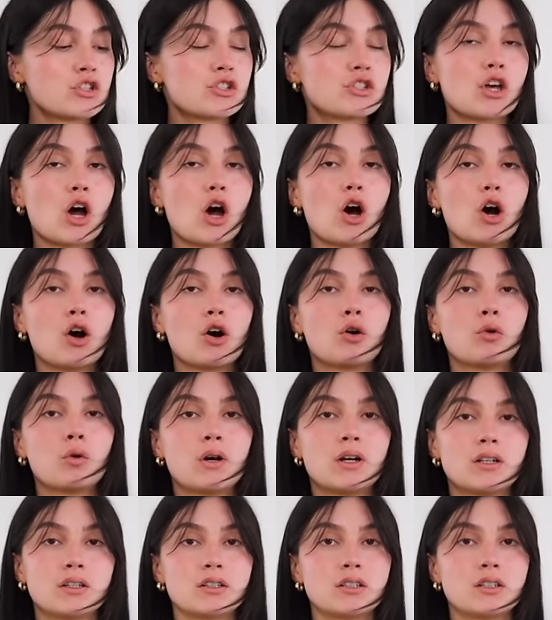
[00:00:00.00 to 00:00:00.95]

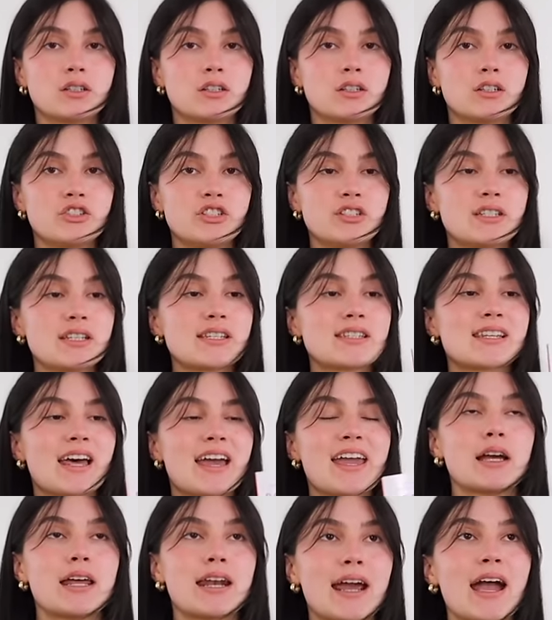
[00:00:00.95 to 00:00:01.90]
So she's a
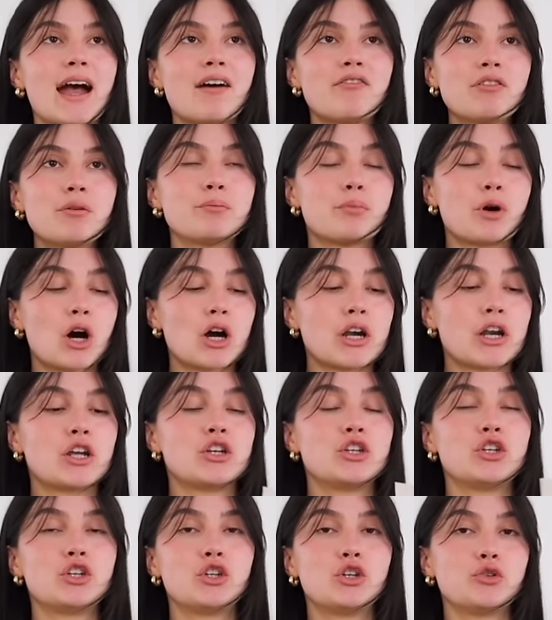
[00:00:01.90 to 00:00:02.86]
slay, and I haven't bought
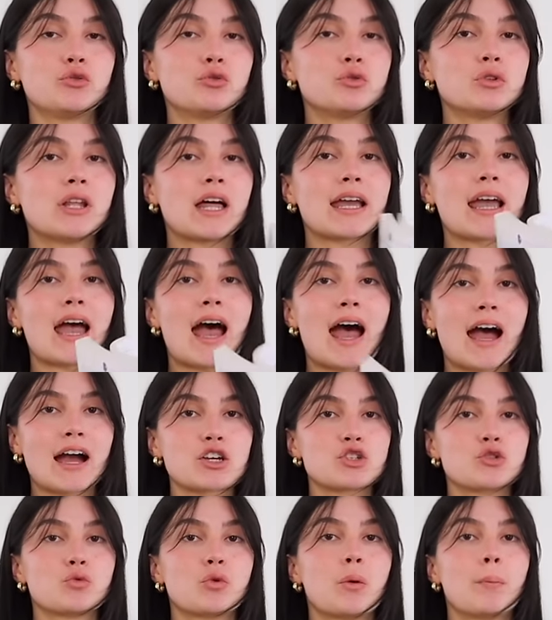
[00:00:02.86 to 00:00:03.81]
a new like
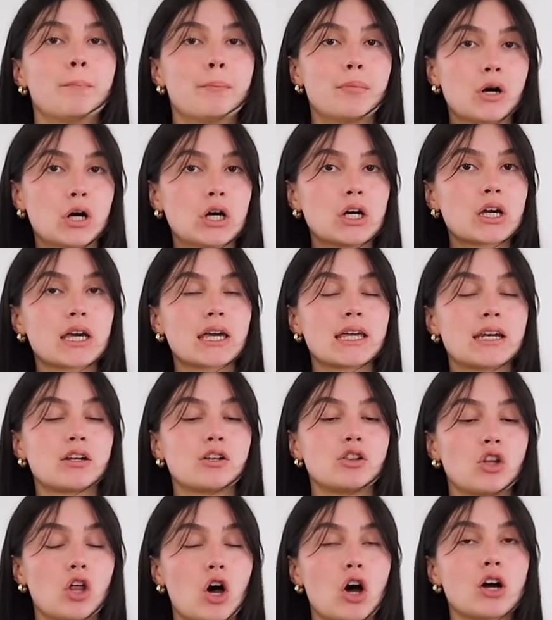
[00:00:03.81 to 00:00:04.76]
actual book in
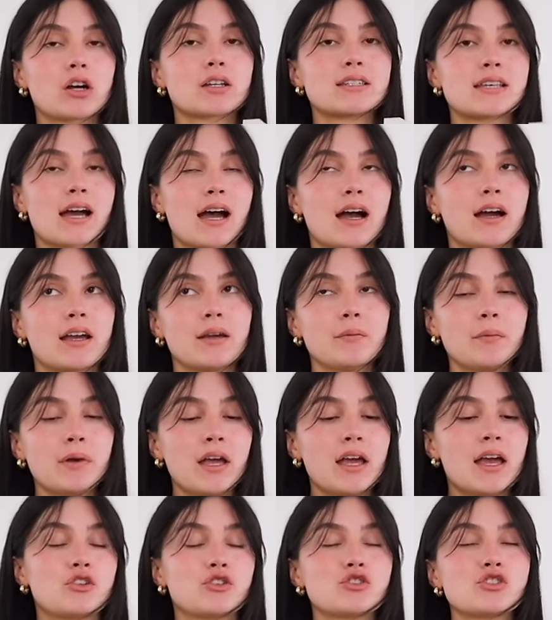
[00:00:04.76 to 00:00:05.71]
a long
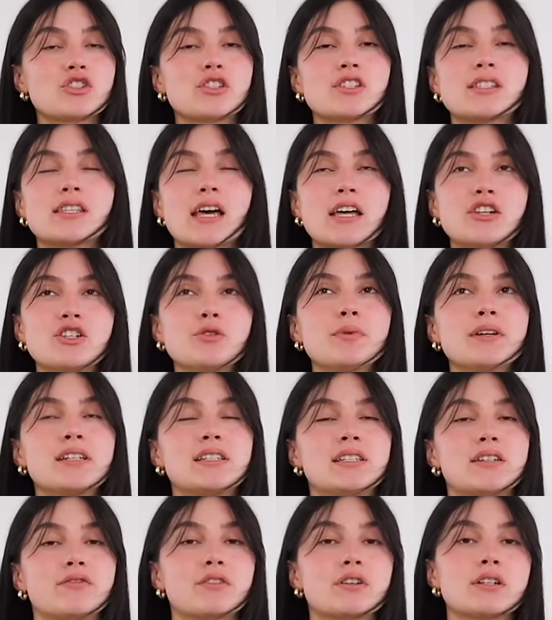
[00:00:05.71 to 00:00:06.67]
time. There's such a
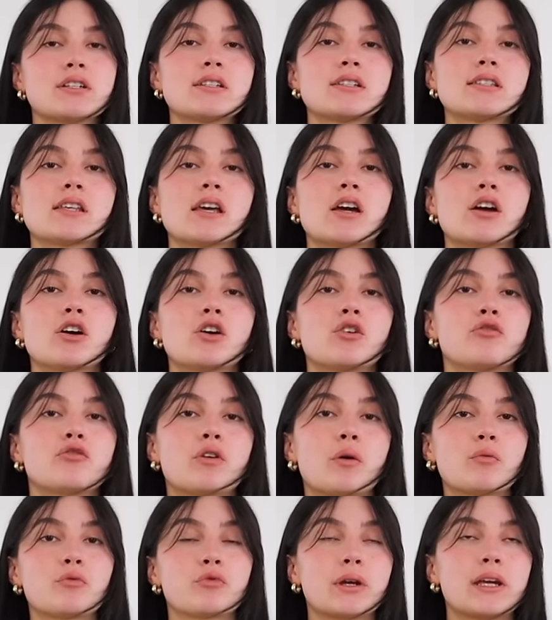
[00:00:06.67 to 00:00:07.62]
big difference
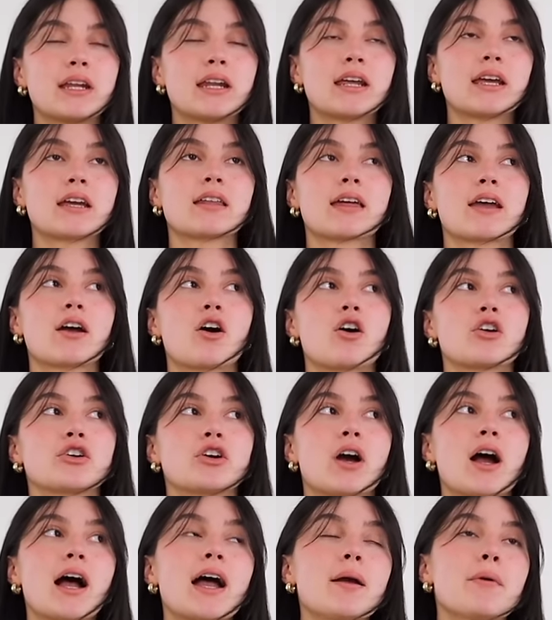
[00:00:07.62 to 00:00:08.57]
from reading like on
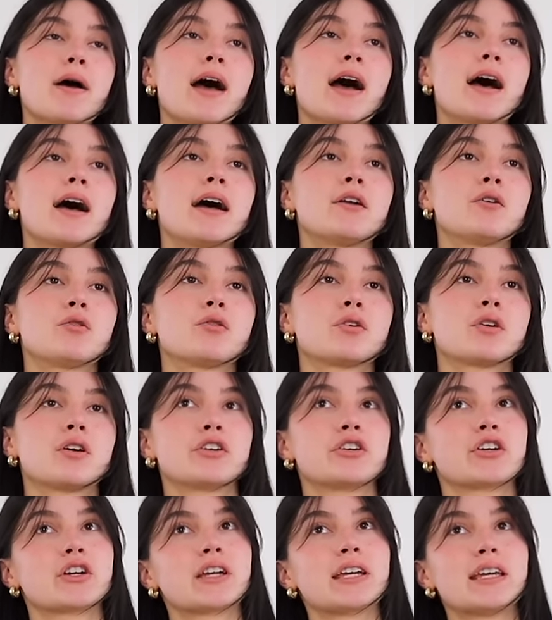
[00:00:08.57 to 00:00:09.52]
your iPad or
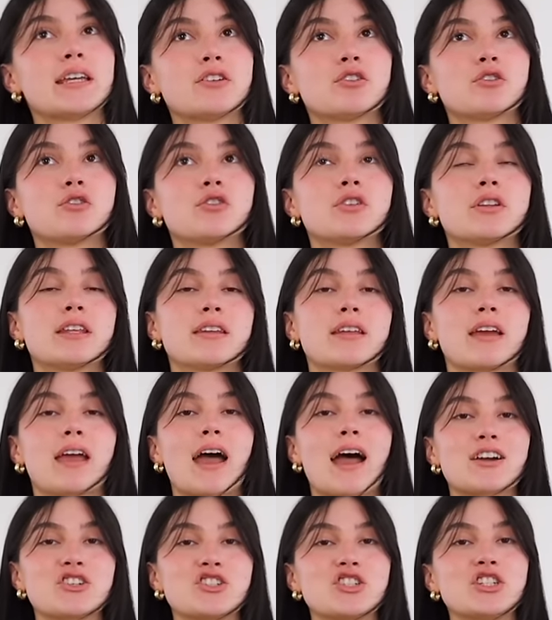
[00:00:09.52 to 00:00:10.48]
on your Kindle than like
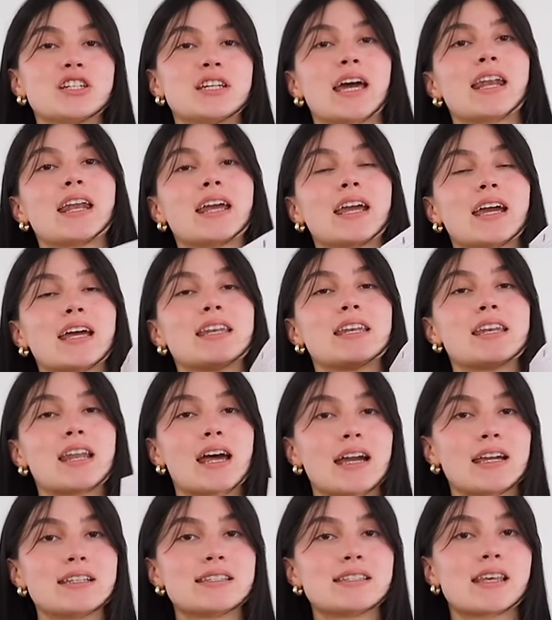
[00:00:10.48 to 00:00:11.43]
actually getting a
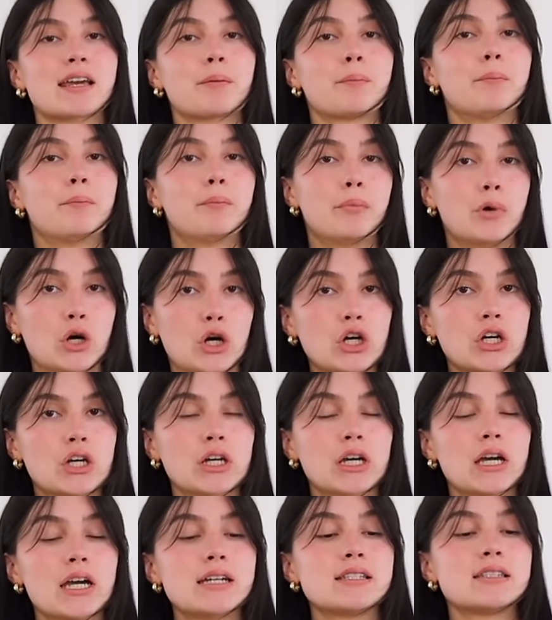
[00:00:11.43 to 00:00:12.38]
nice like
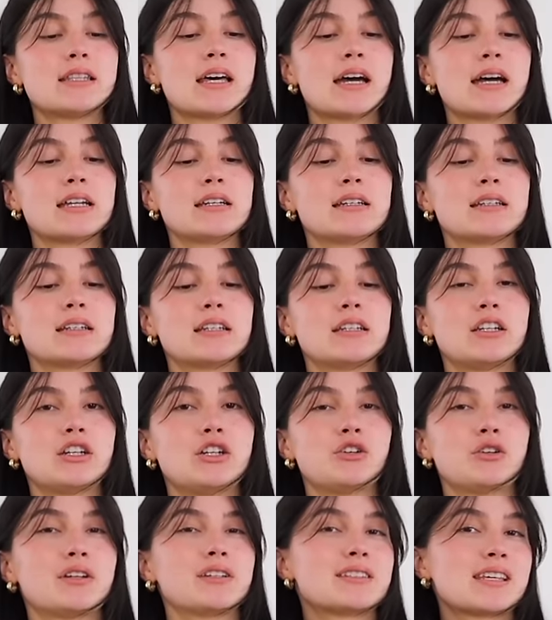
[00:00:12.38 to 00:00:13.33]
book that
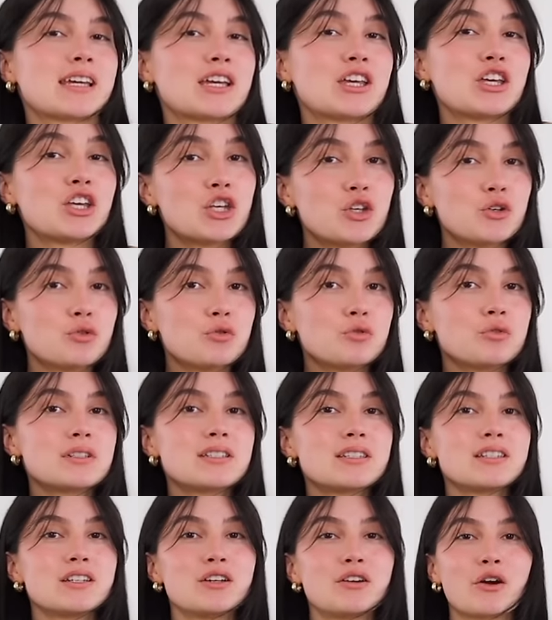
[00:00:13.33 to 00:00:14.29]
you, it's like
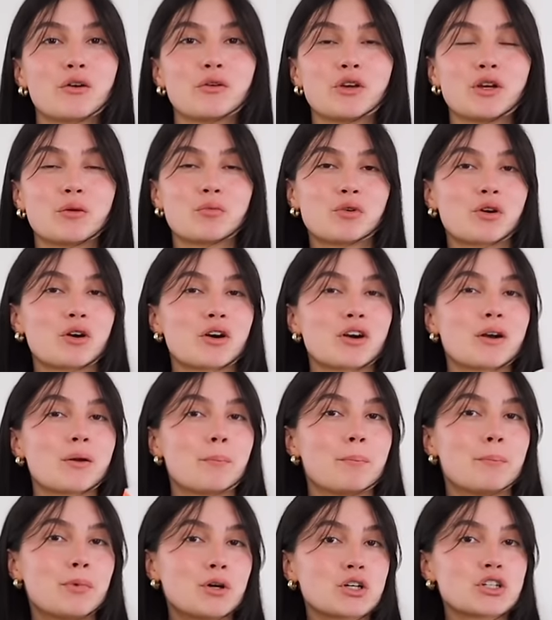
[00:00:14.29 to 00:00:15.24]
cute, you know, you can put it on a
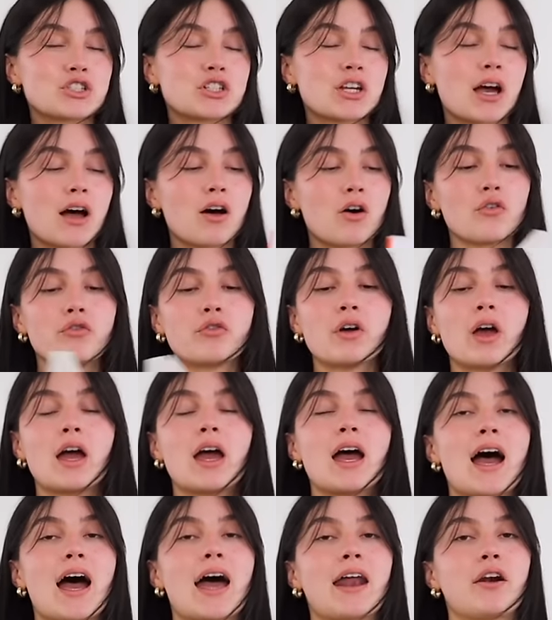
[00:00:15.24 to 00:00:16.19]
bookshelf.
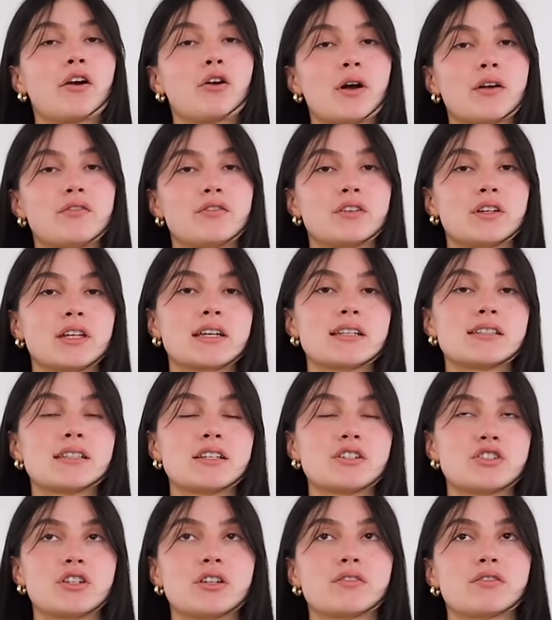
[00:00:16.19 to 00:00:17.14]
I don't know, I feel like it's
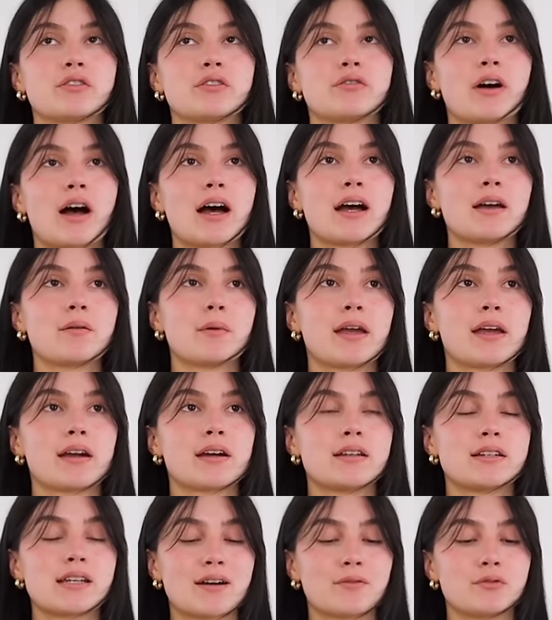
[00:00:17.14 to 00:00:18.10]
such a different vibe,
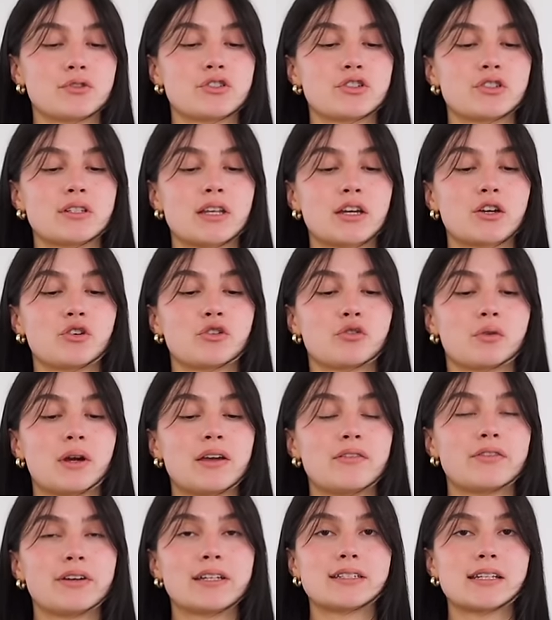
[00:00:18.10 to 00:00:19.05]
and I was just like
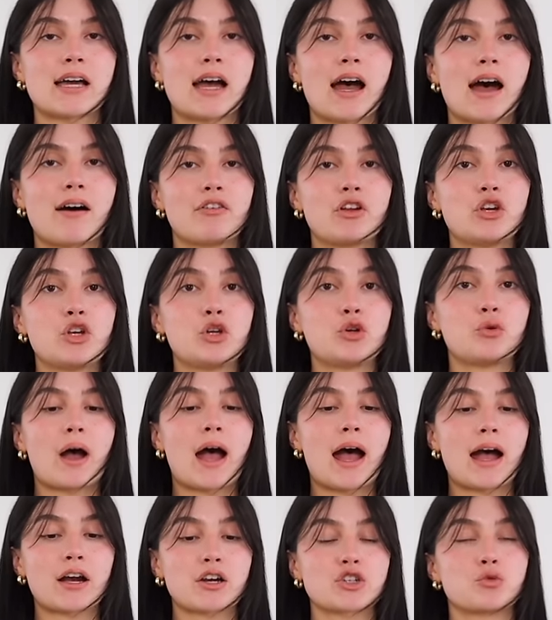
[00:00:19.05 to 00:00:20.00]
craving to have a new
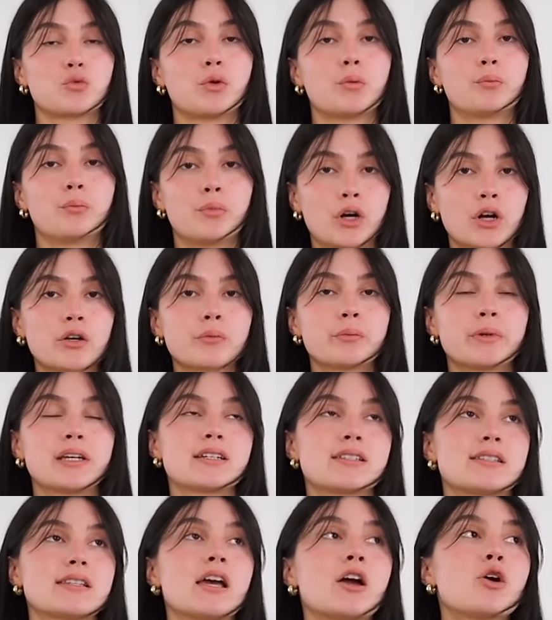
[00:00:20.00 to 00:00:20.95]
actual book
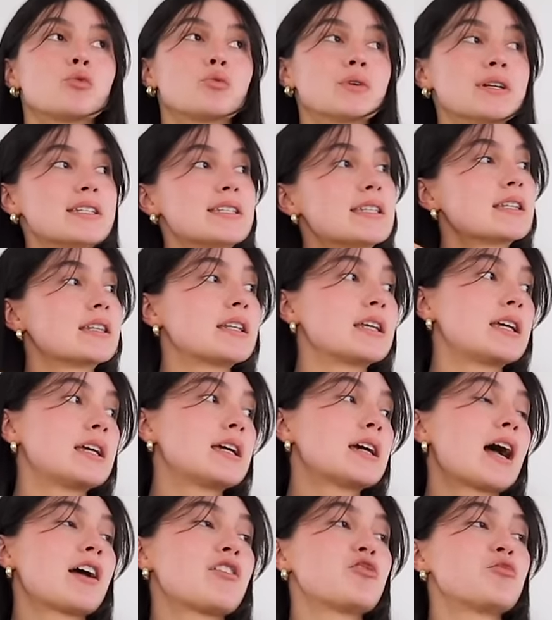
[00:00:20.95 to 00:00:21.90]
because
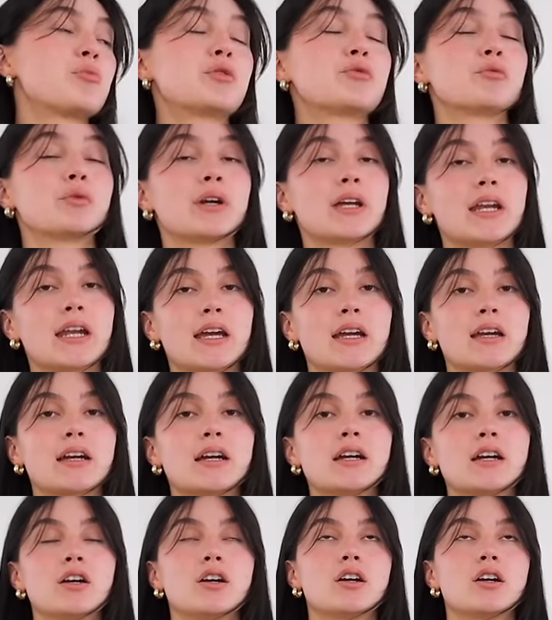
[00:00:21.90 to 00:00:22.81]
recently I've been reading